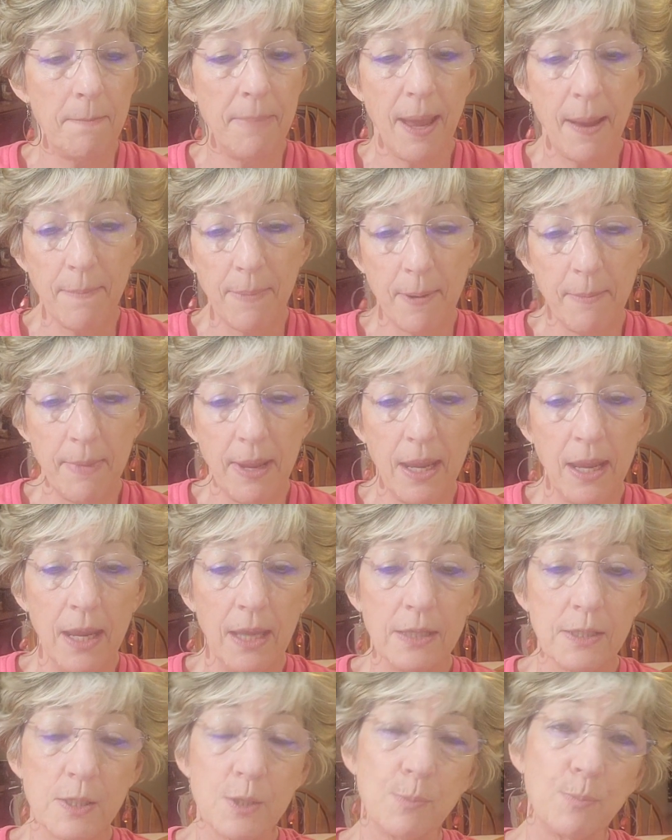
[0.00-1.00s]

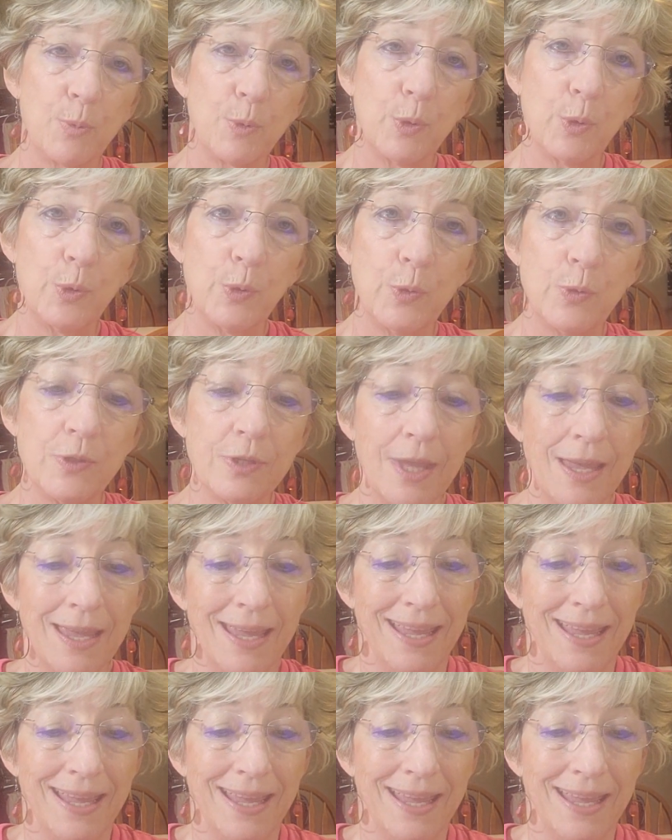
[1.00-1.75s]
peppermint, spruce.